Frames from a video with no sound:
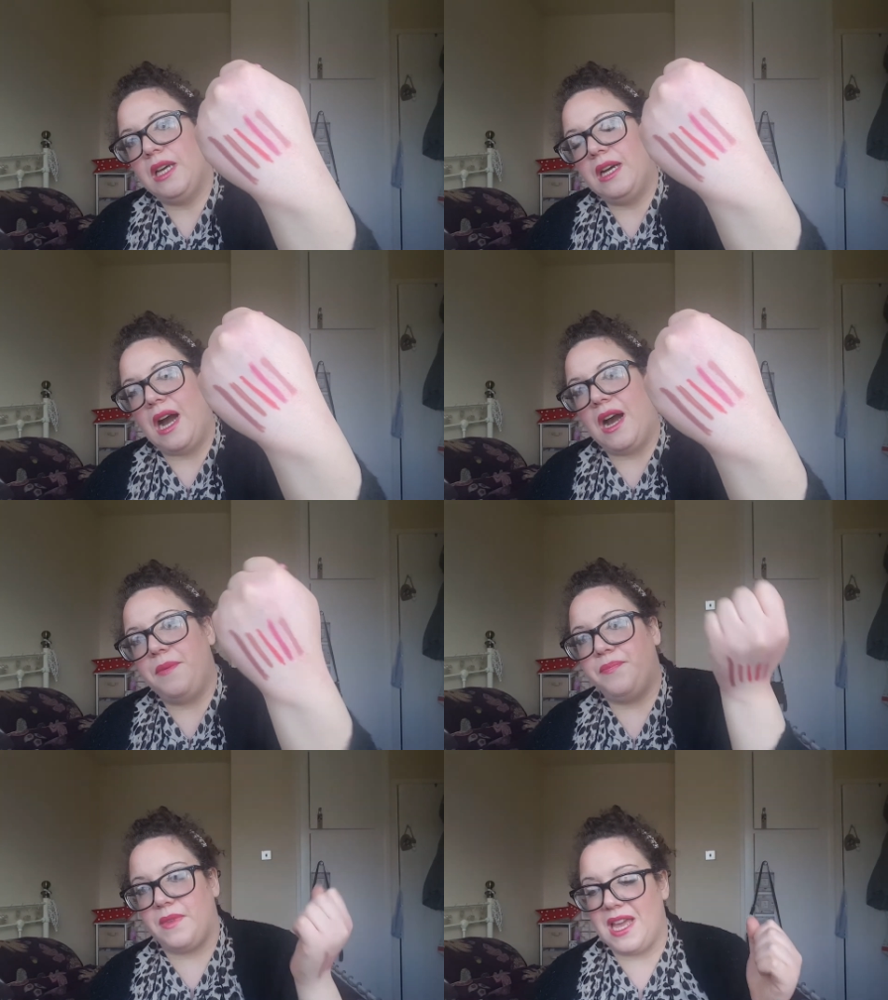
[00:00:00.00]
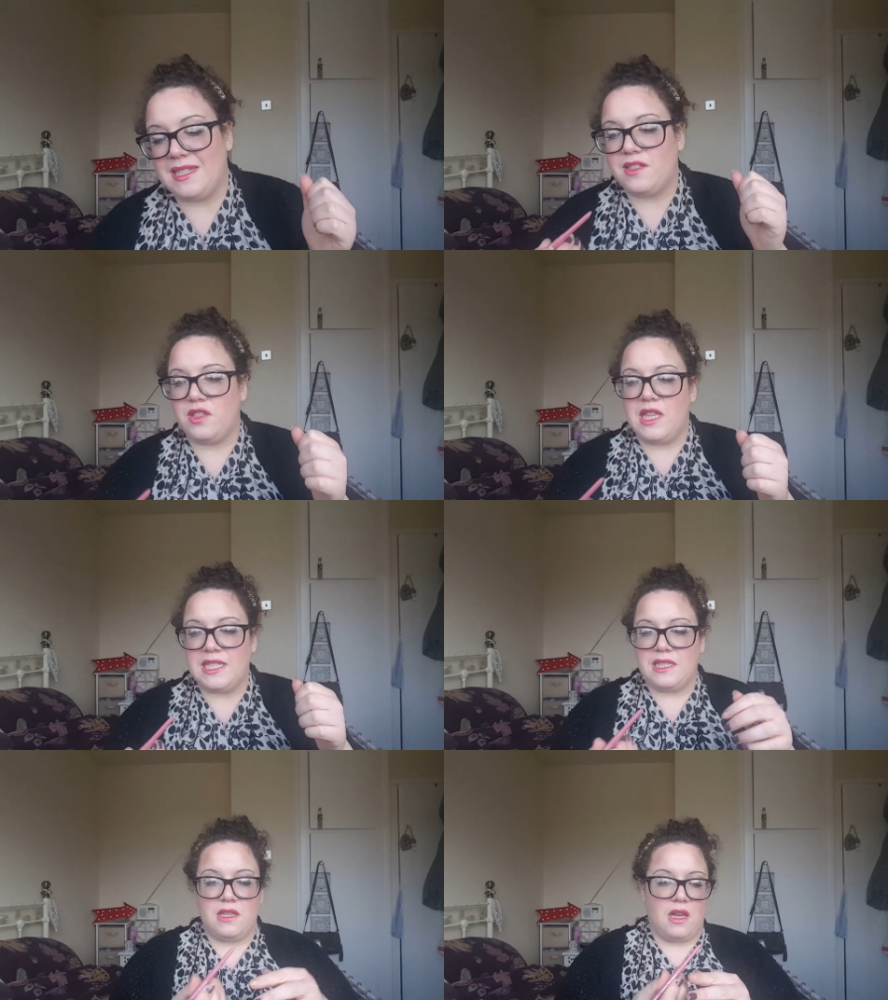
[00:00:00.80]
The
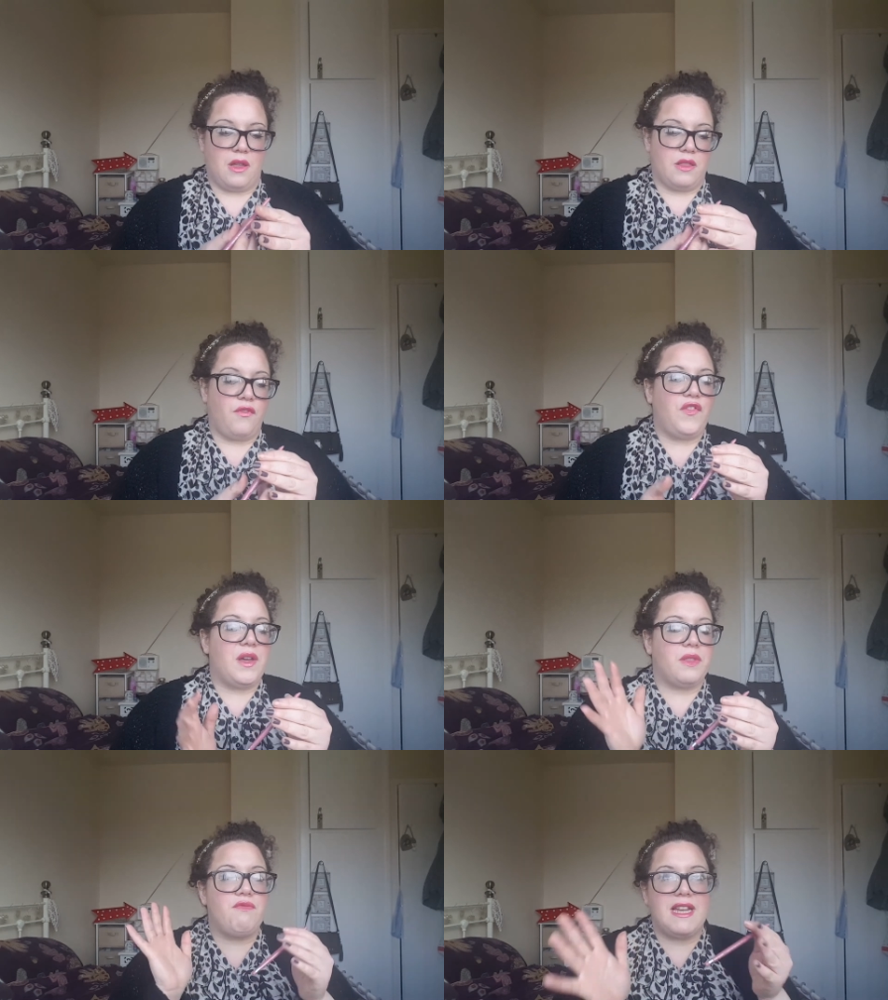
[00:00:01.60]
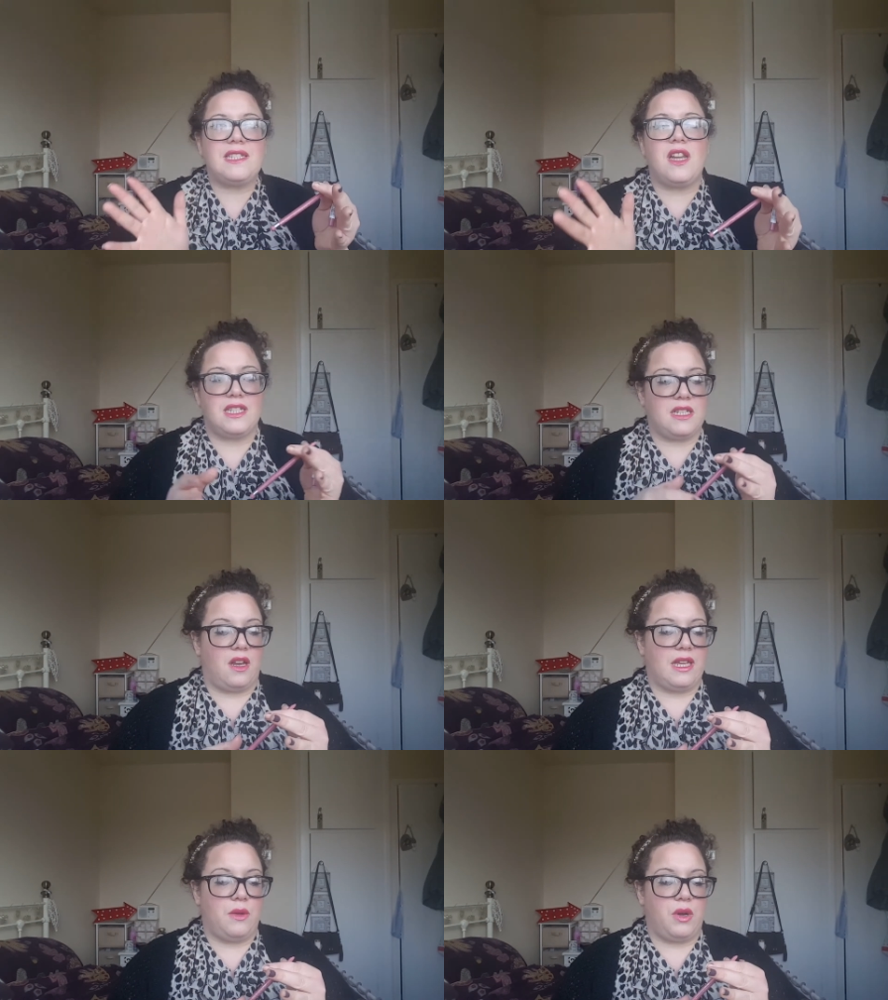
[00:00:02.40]
reason I didn't
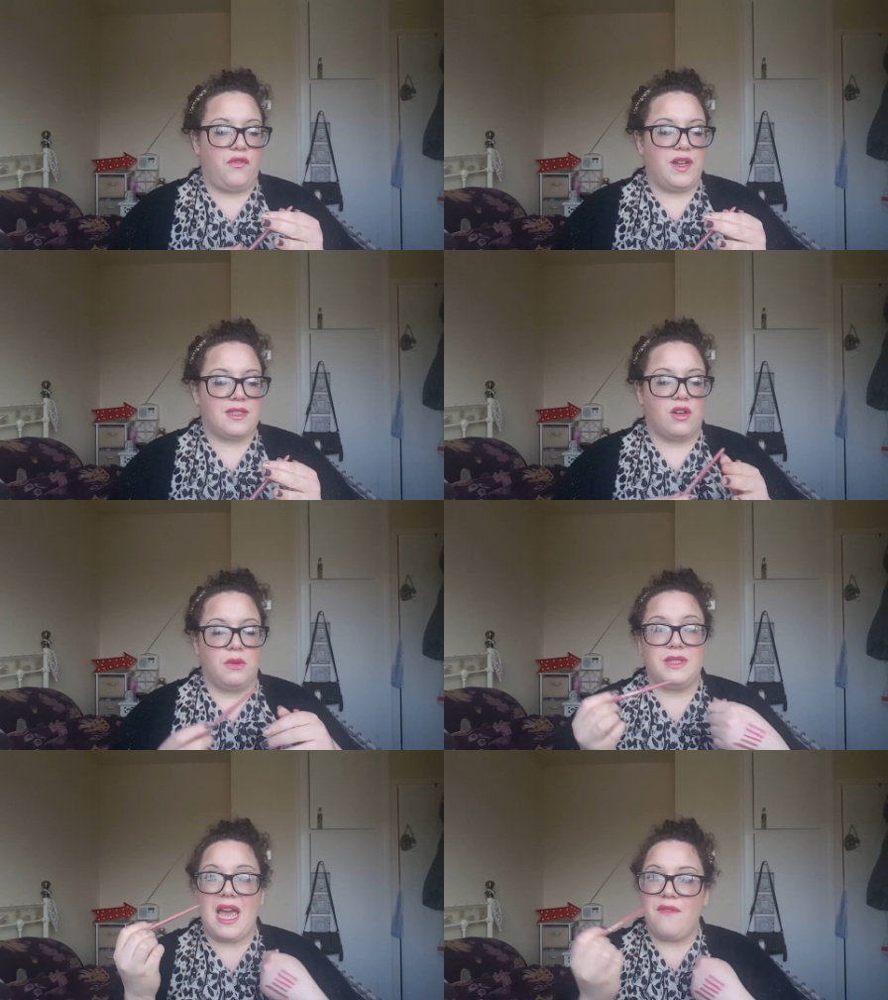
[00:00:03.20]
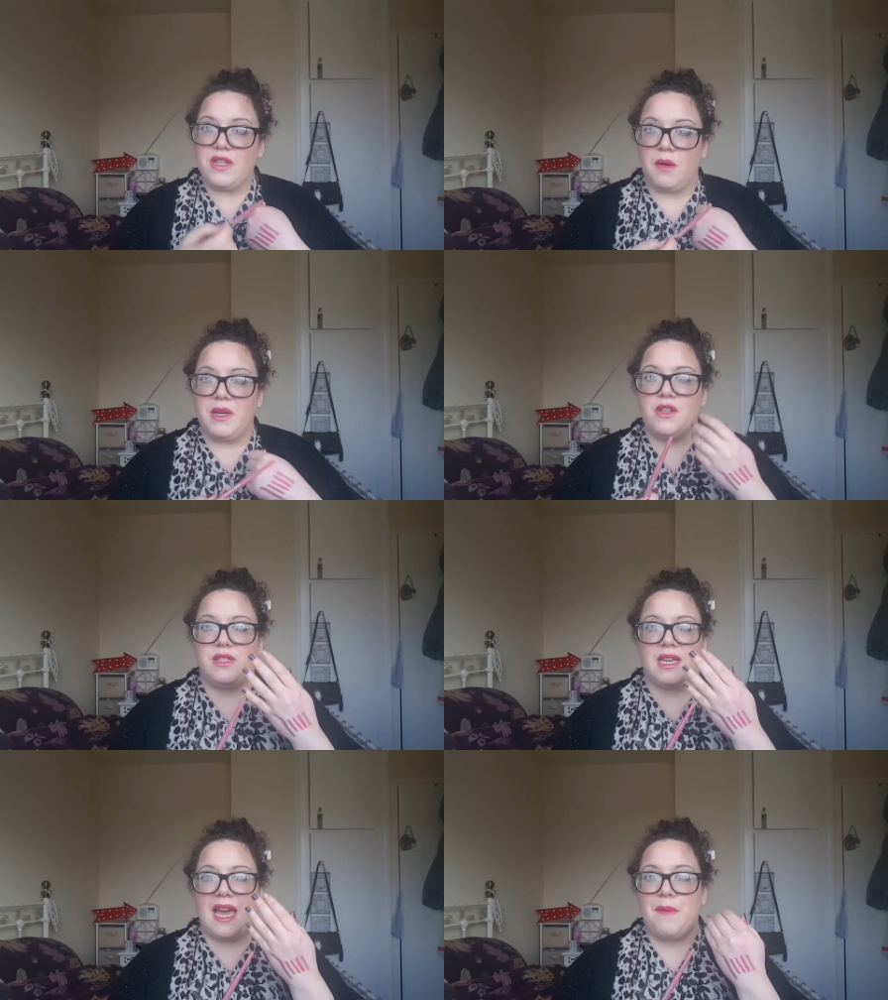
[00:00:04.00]
like it when I first got it was every time I
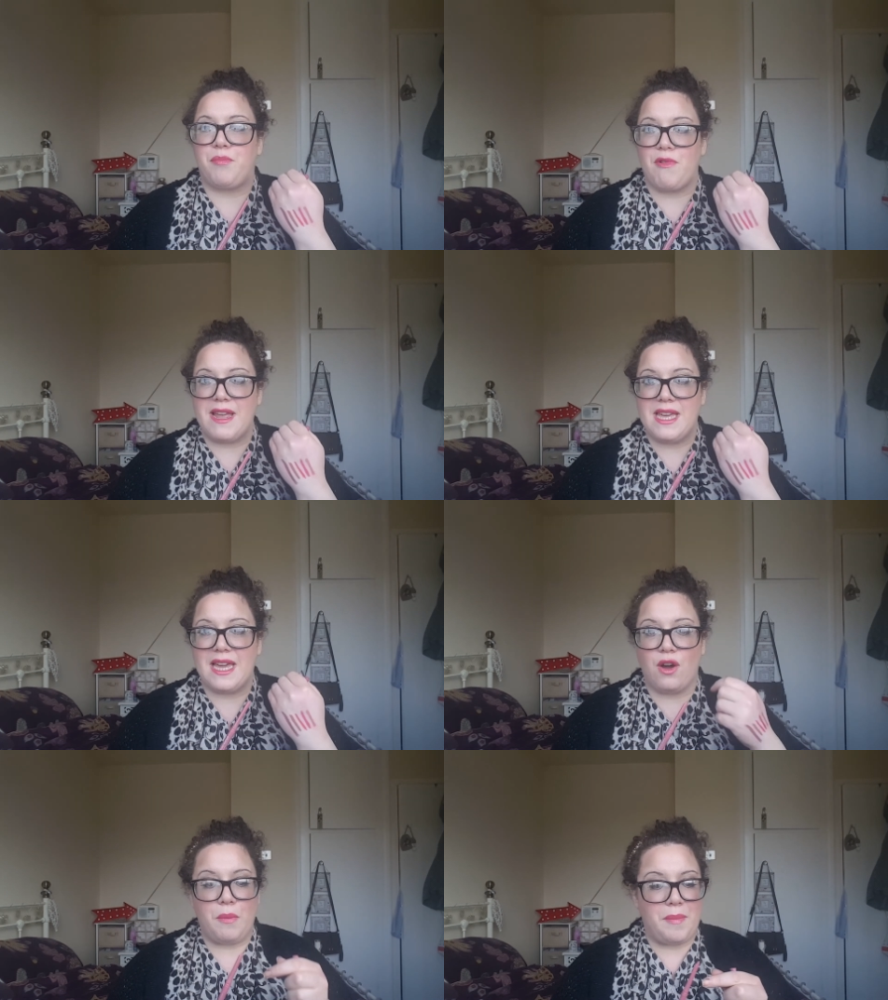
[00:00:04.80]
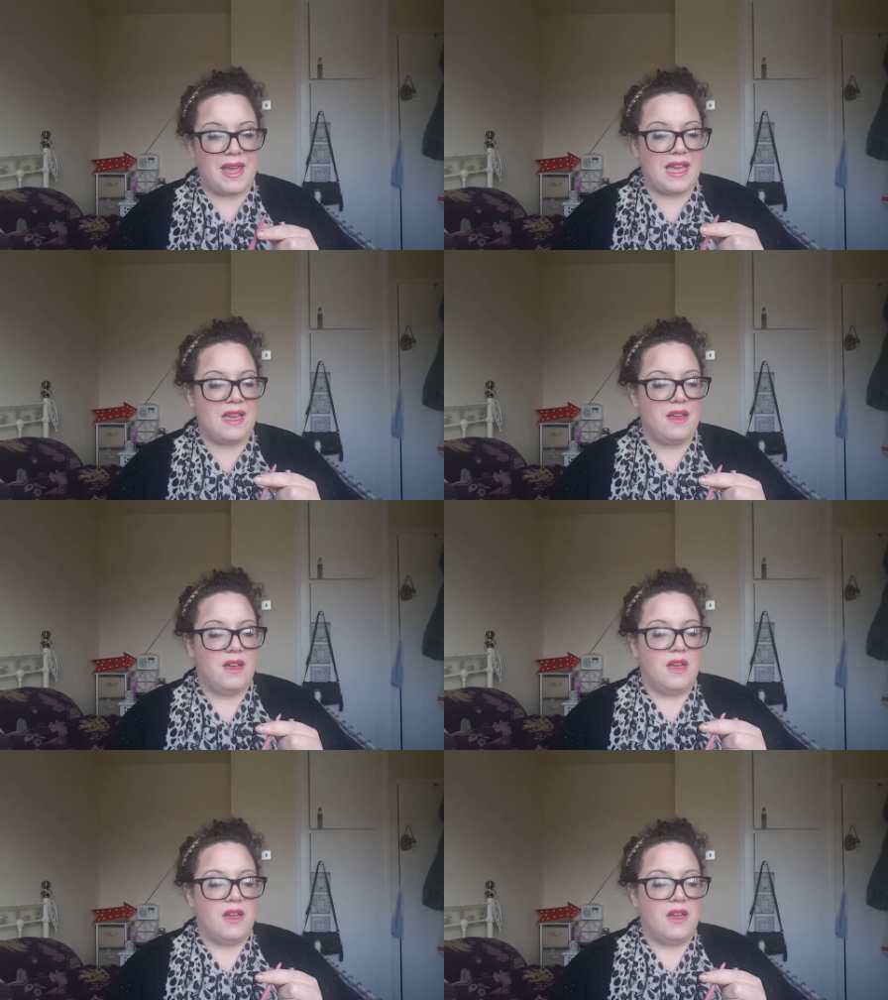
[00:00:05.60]
used it, it kept breaking on me,